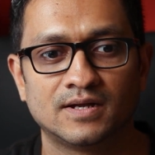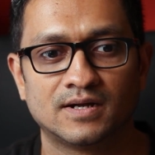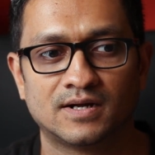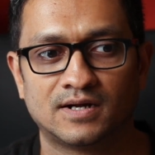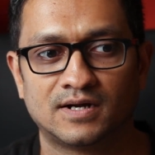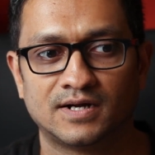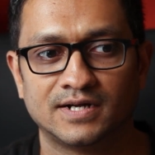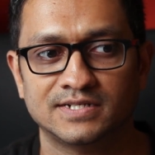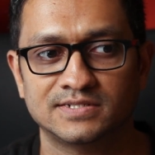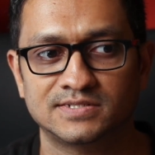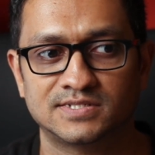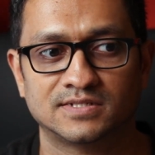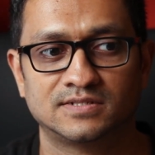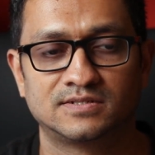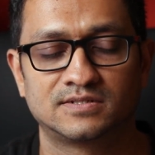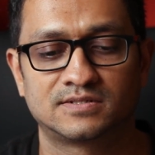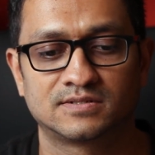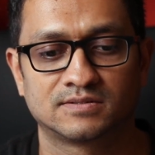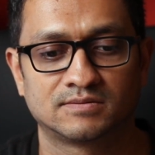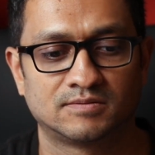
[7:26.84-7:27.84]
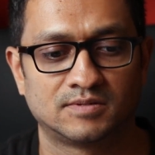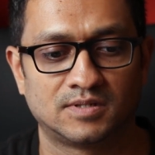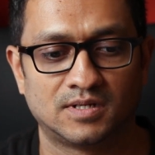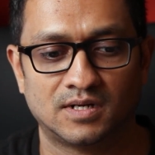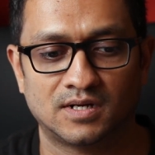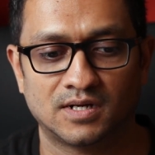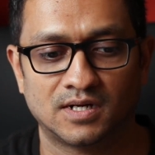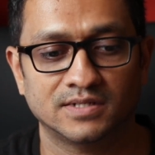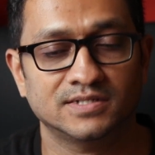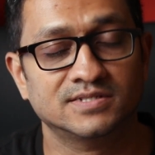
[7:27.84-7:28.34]
Uh, is it,
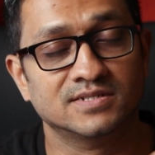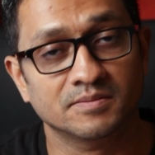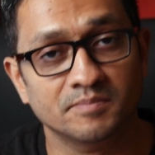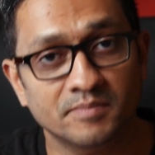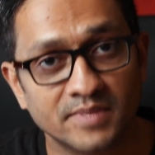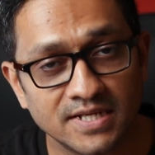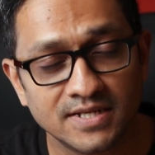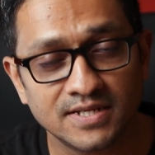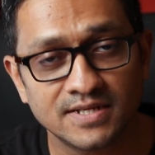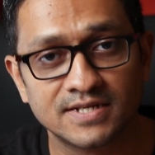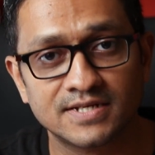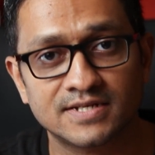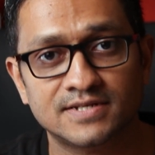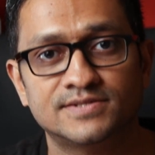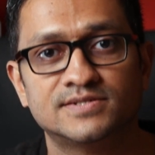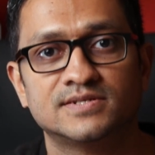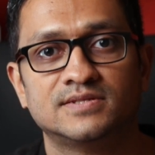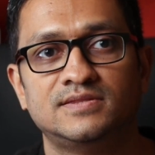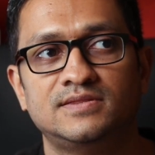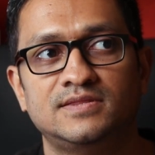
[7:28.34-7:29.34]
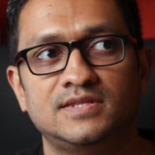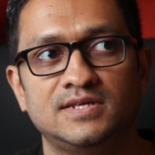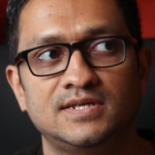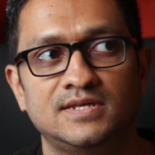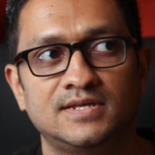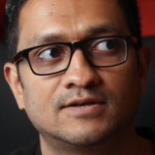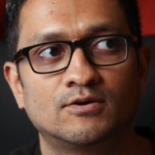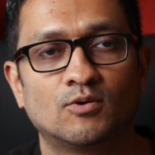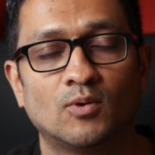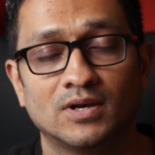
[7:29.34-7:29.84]
uh, is it me? Is it
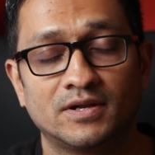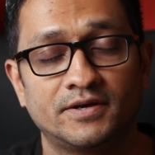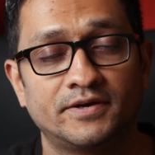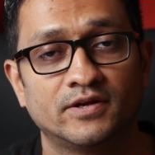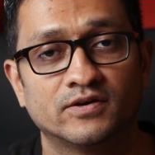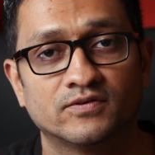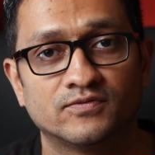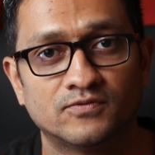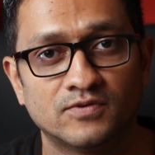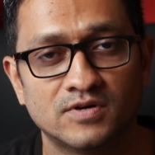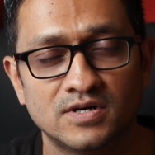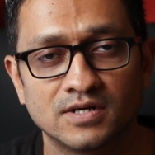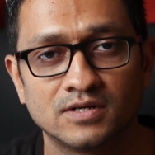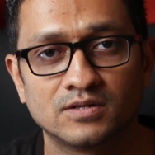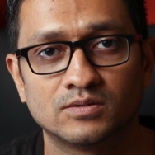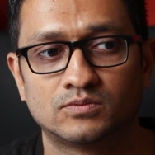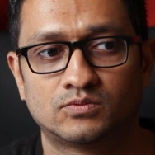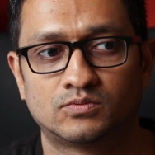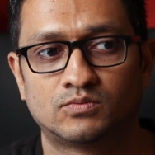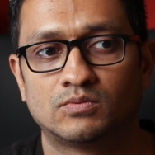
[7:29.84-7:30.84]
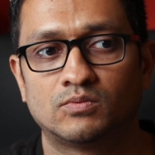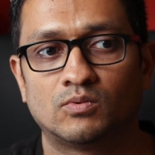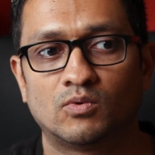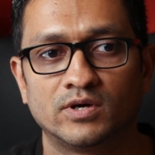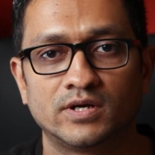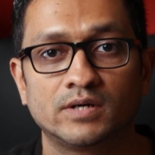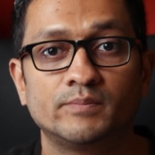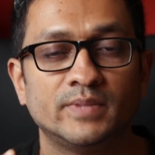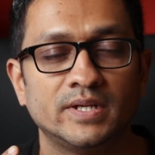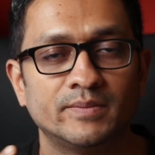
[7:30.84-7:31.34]
the quality of work?
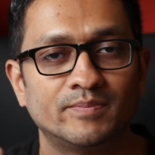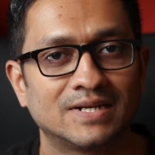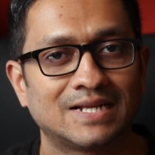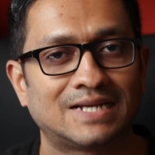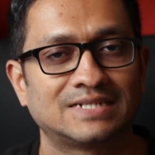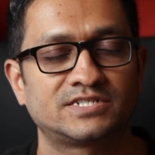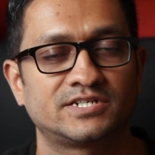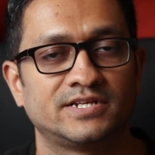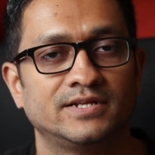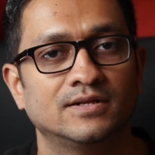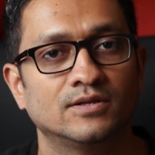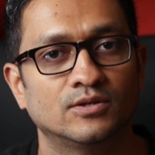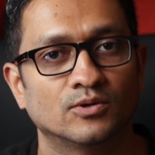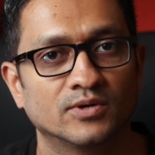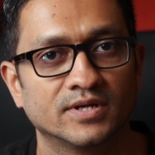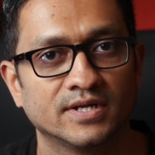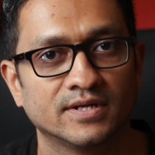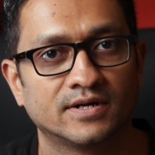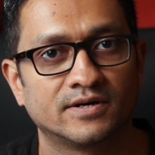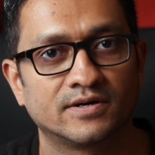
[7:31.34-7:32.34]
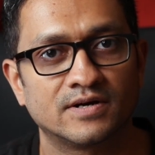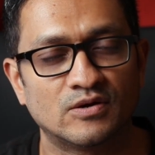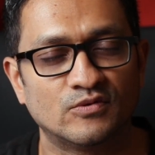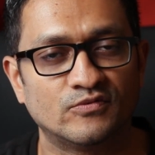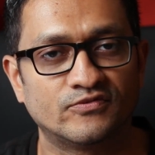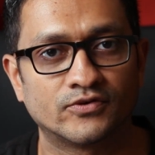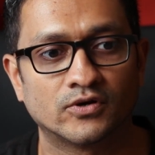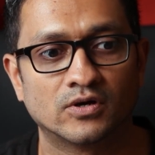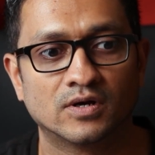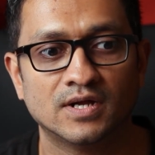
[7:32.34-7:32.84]
What are people actually looking
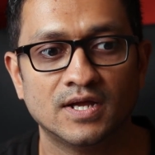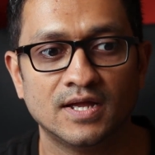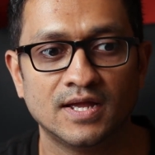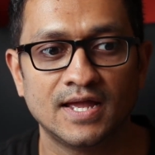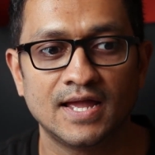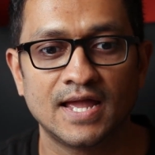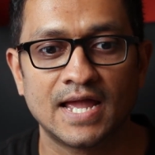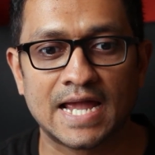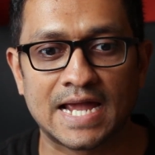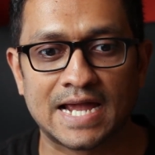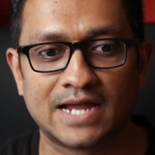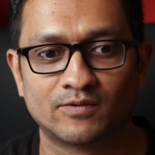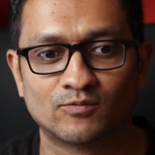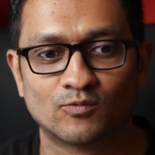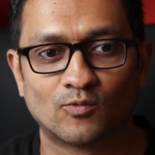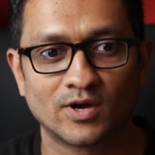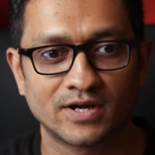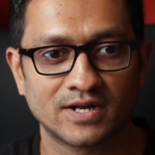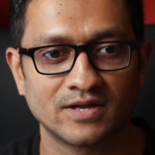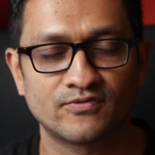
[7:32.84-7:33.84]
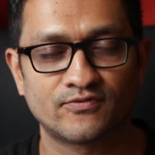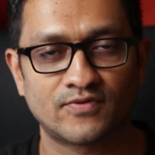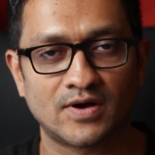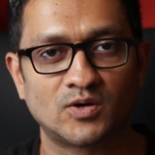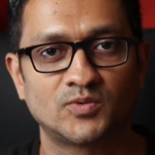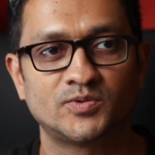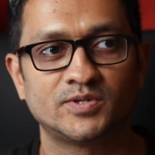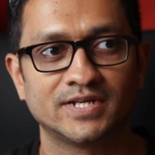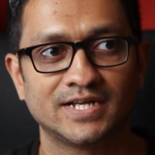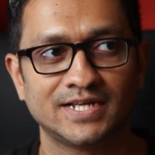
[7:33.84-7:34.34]
around for? And what I
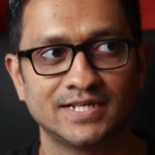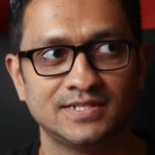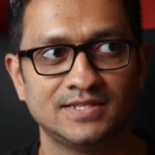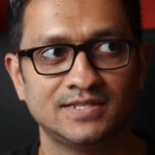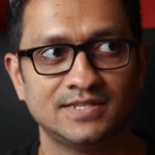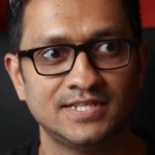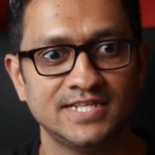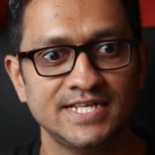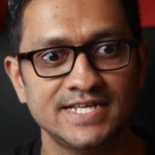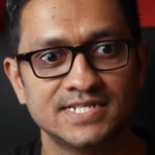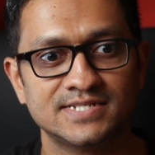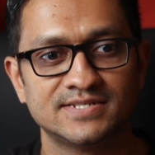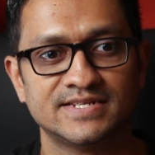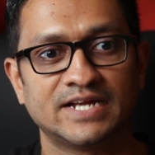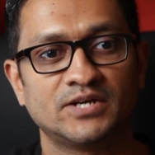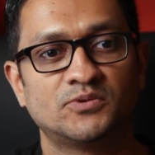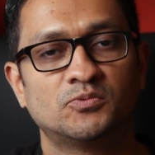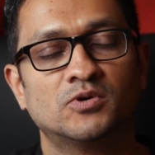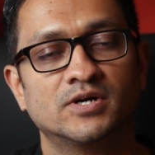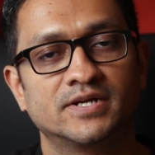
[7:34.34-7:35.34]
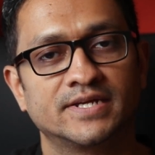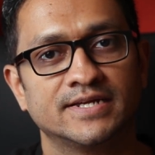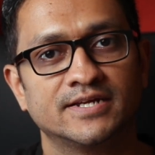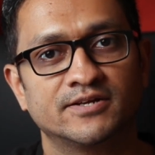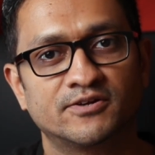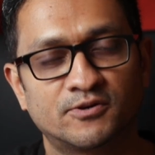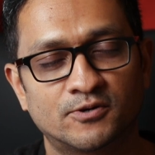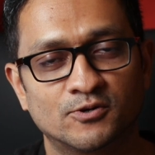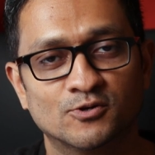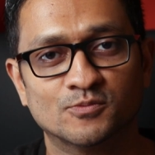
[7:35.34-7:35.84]
found in these
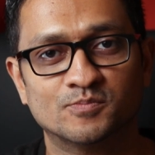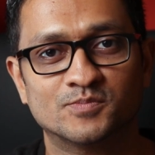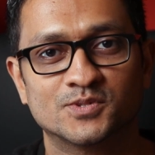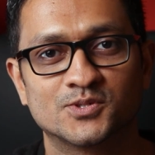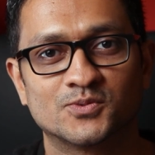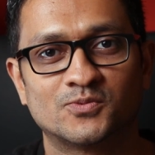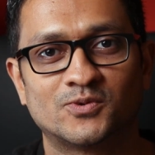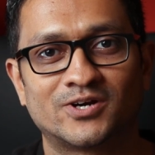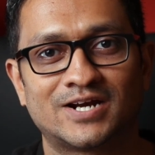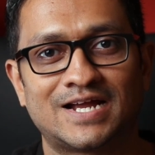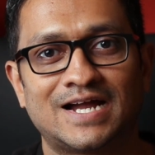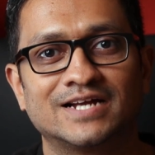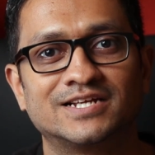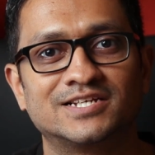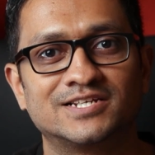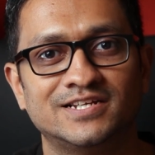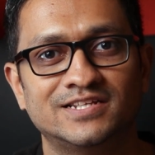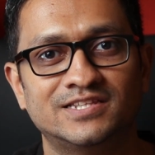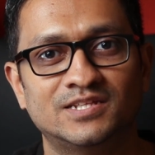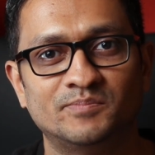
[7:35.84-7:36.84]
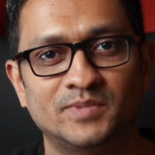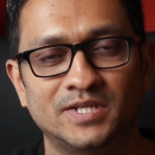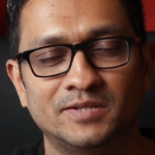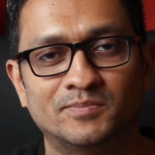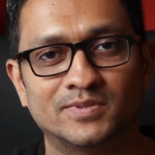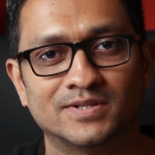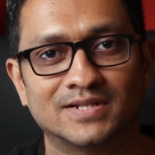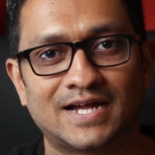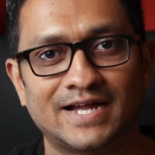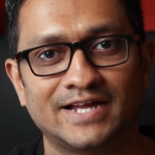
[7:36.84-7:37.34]
networking groups were actually the
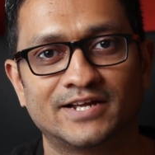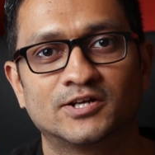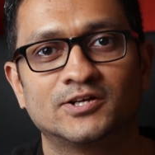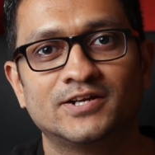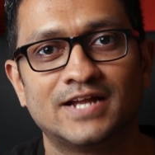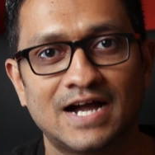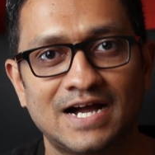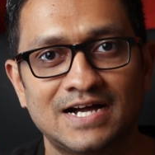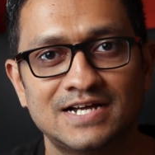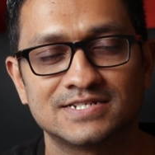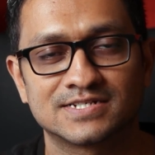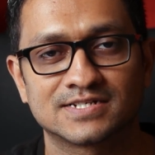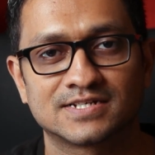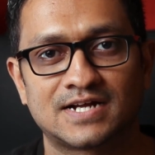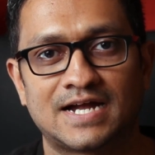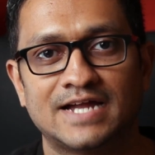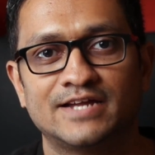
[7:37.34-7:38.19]
people I could ask.